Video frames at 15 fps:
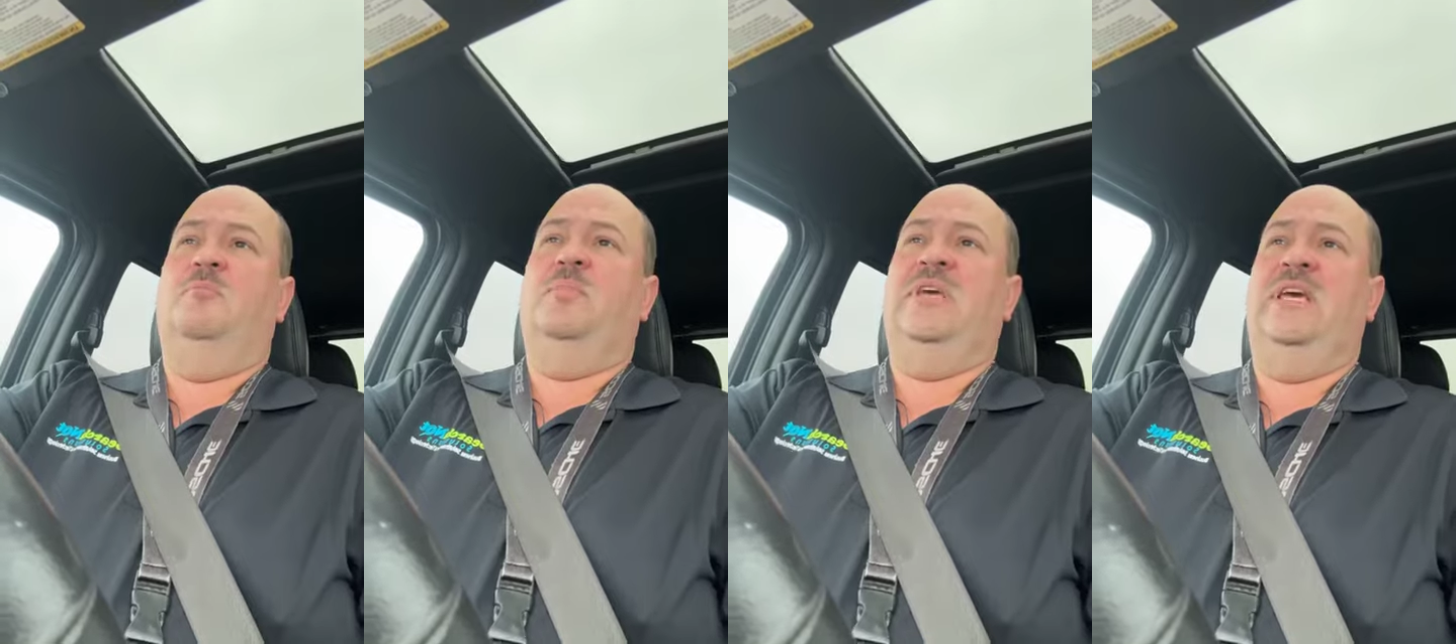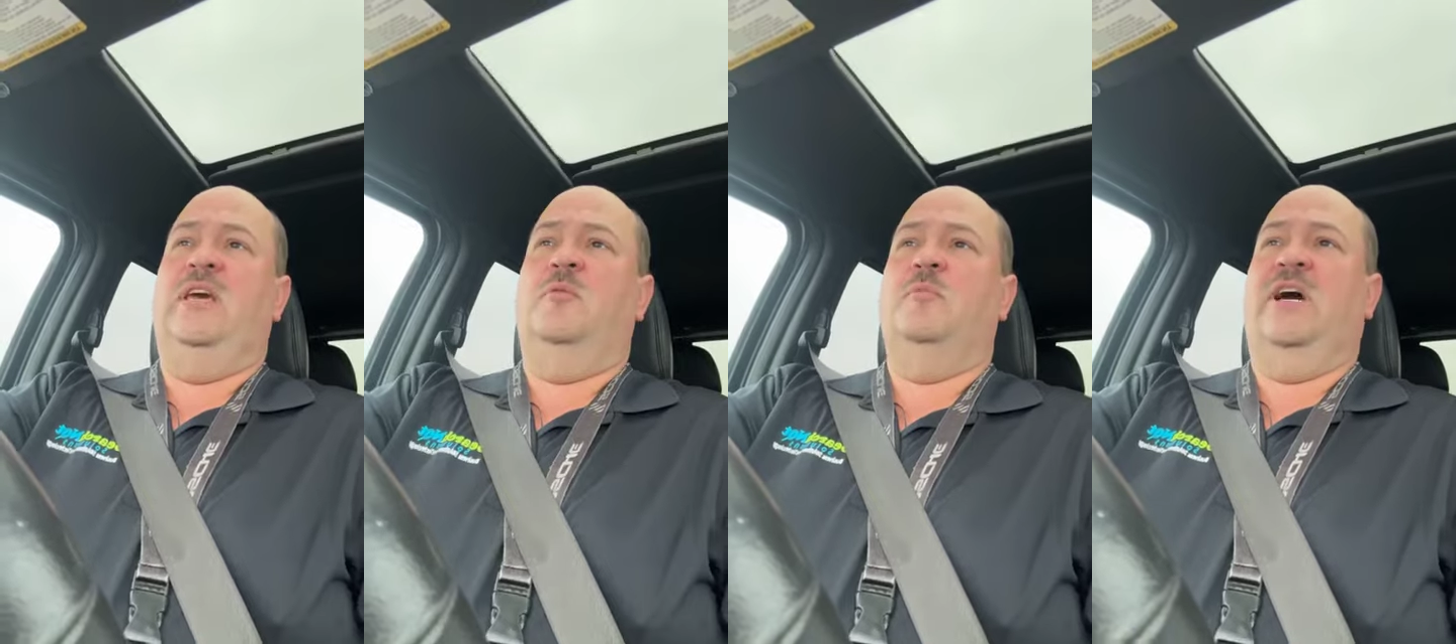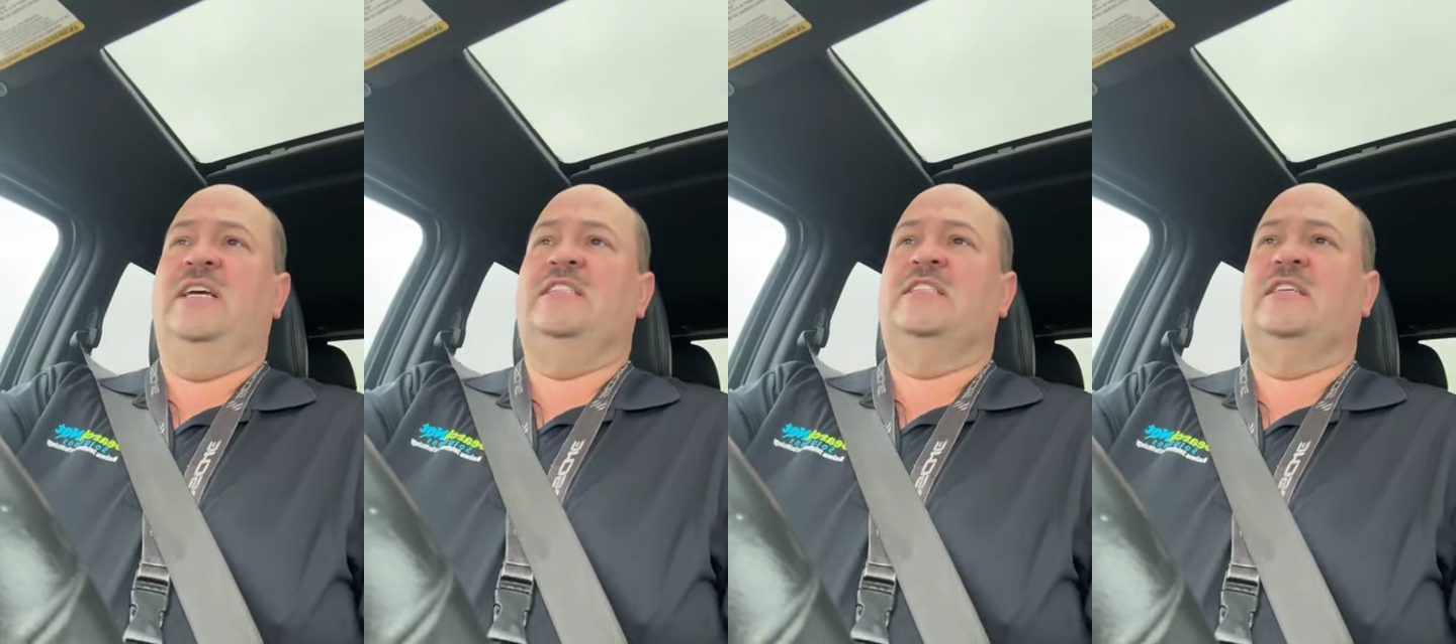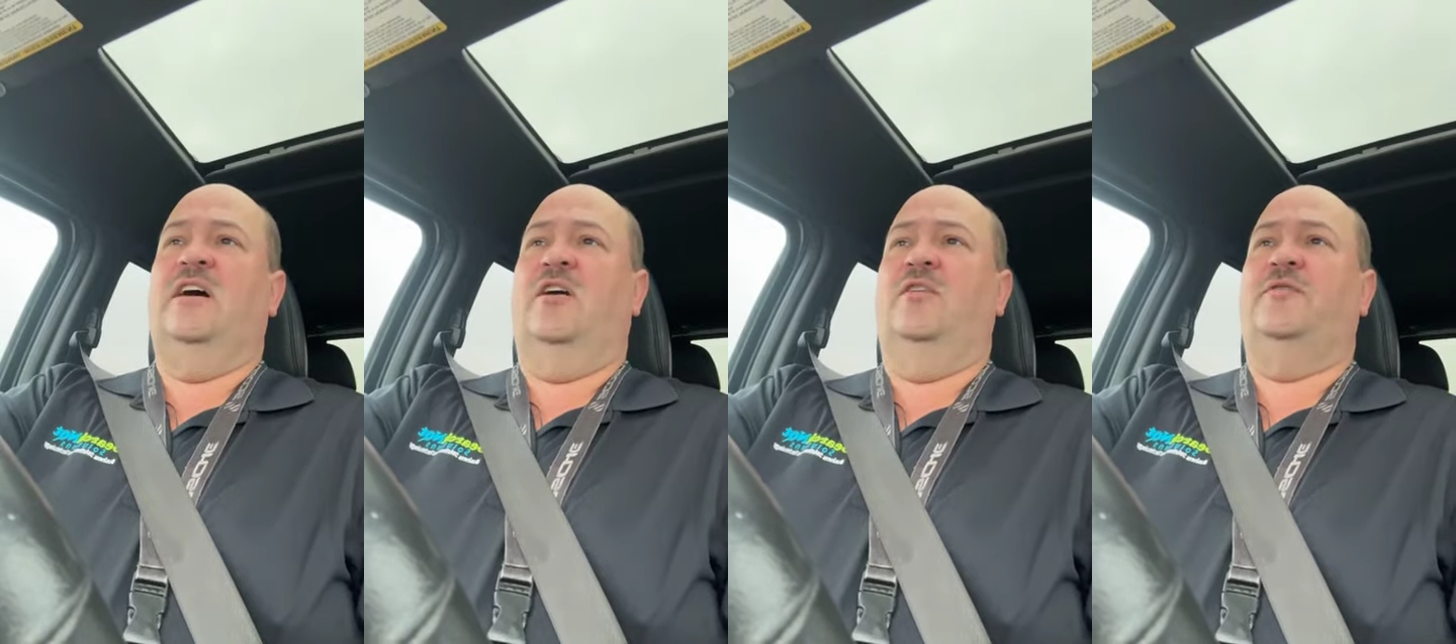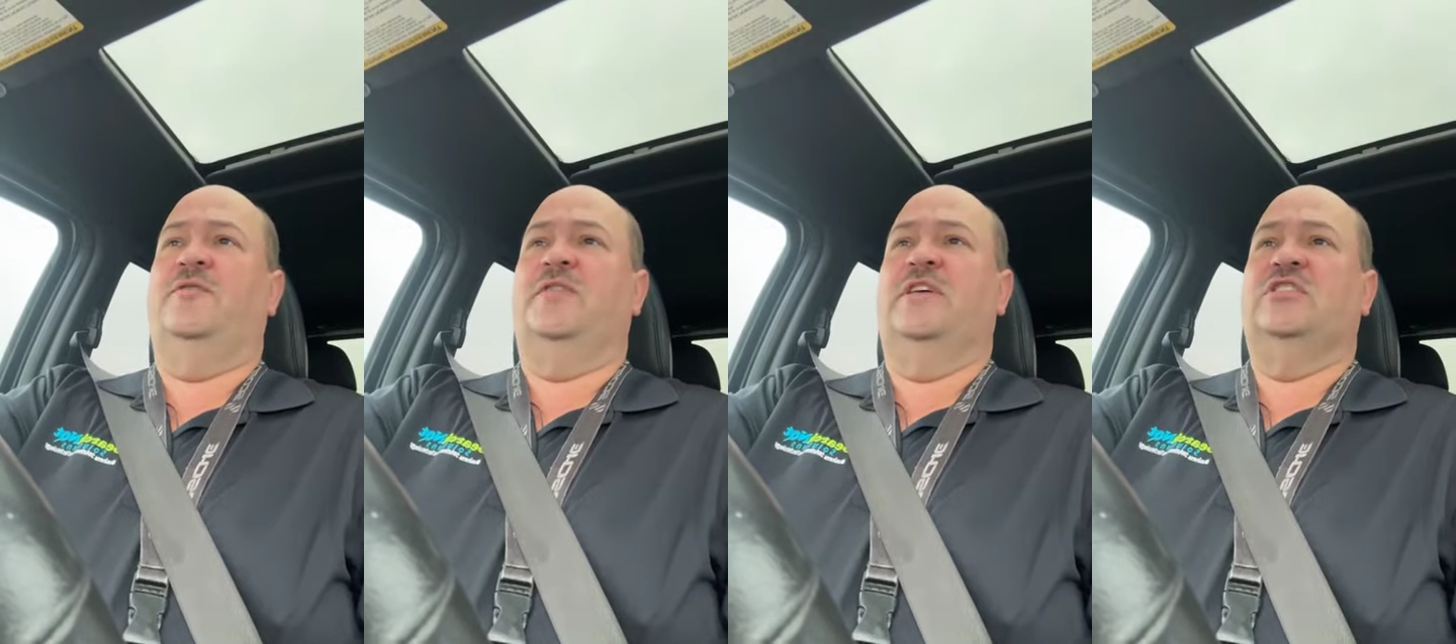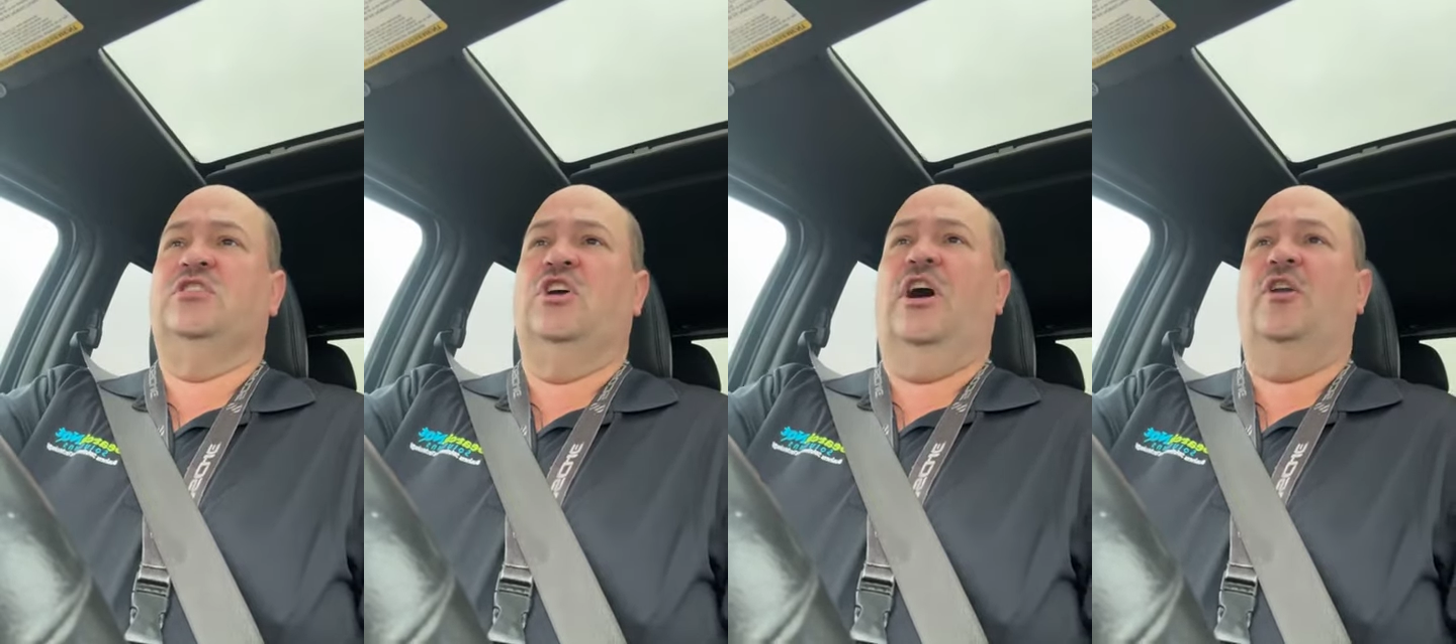being myself
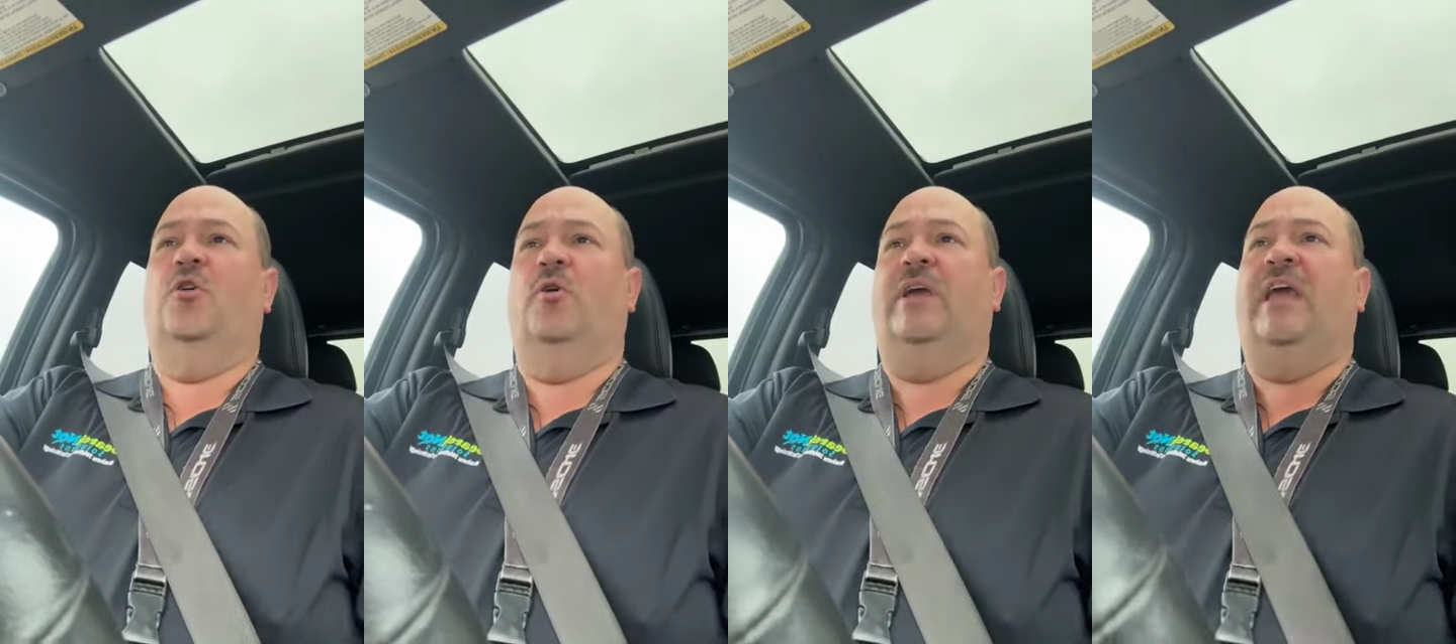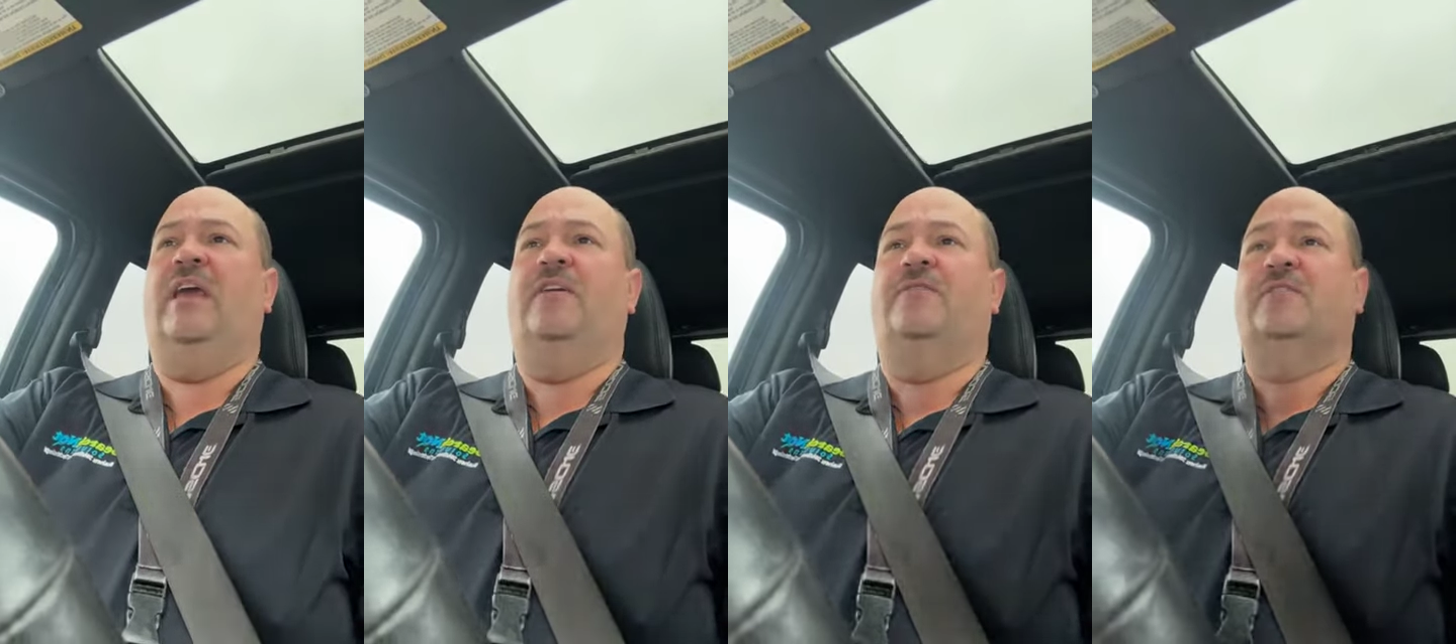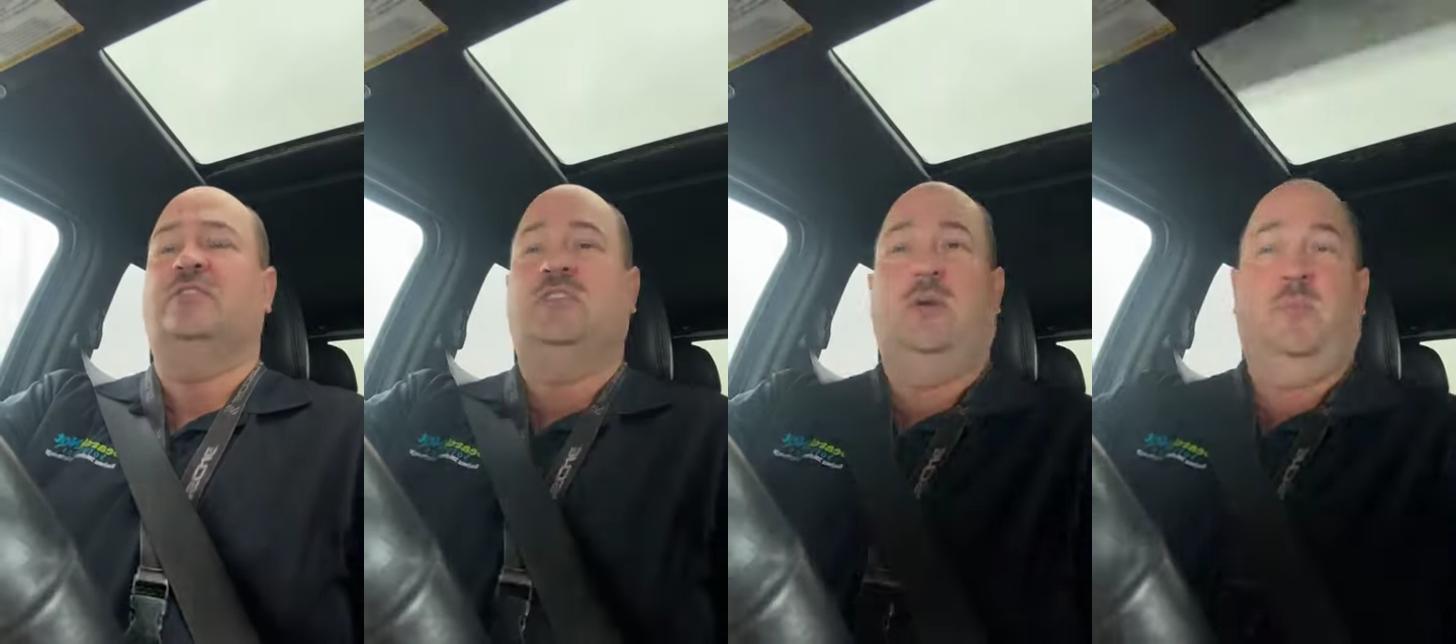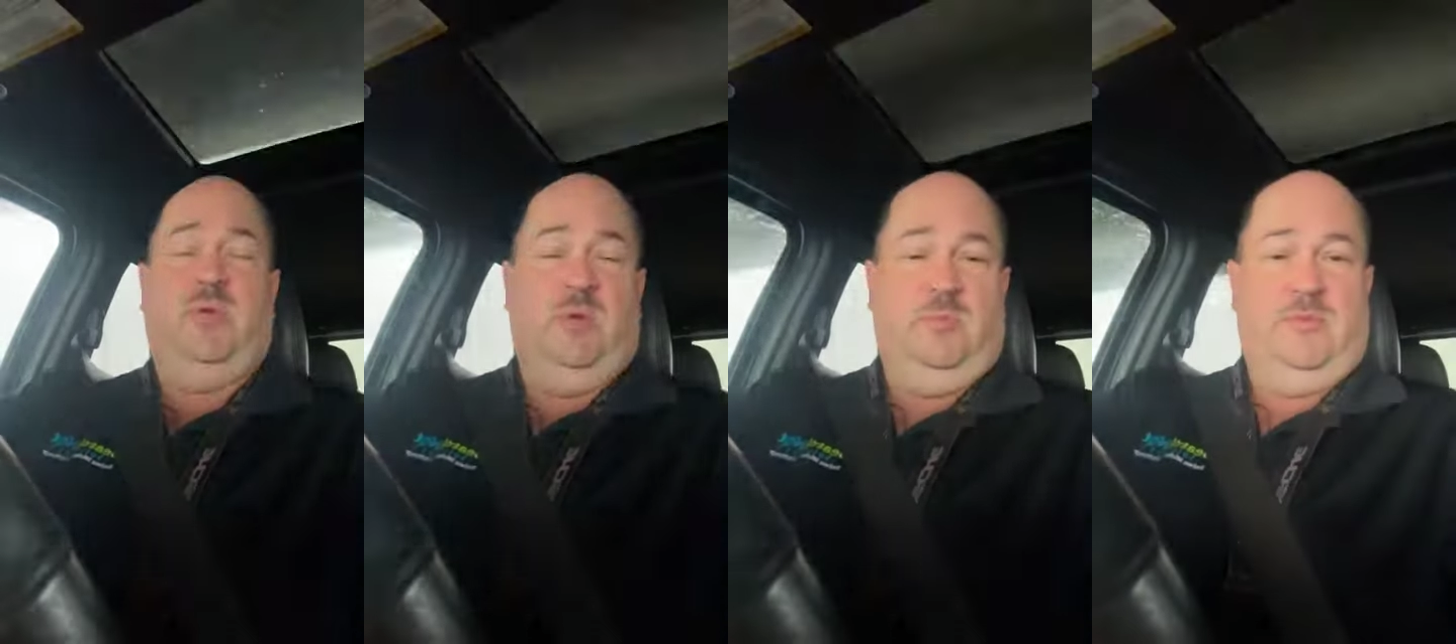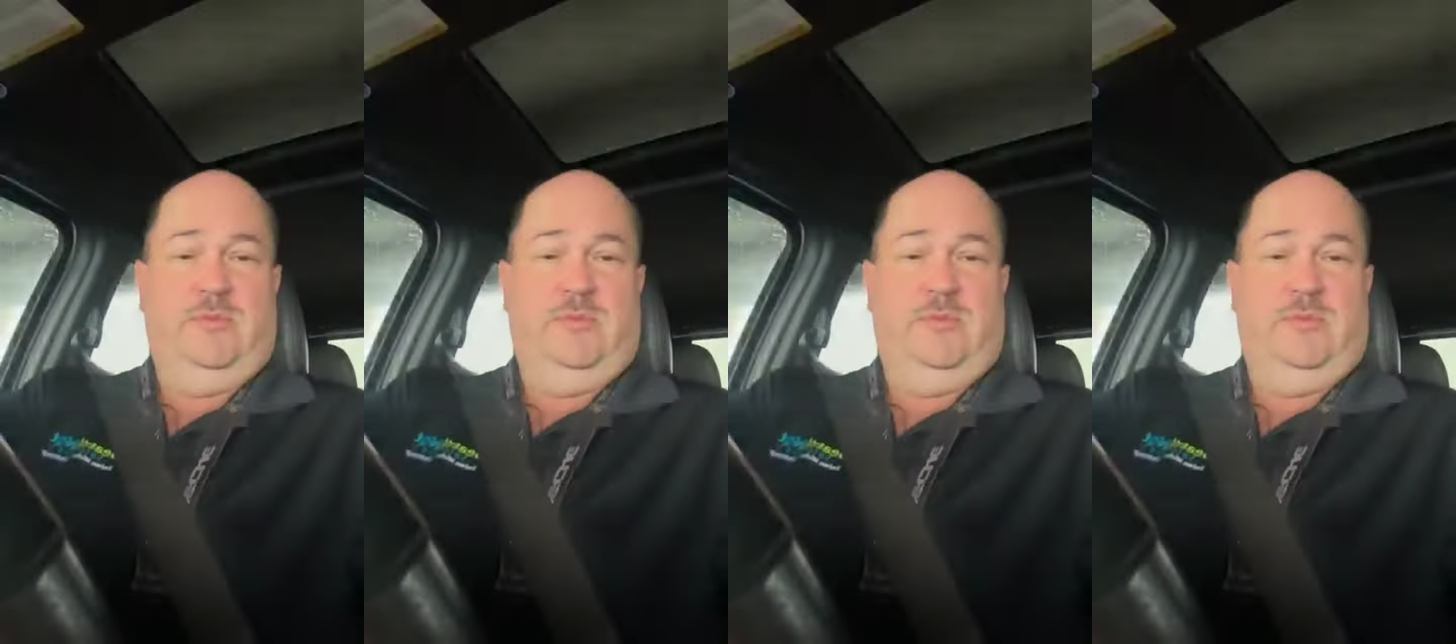is not okay for some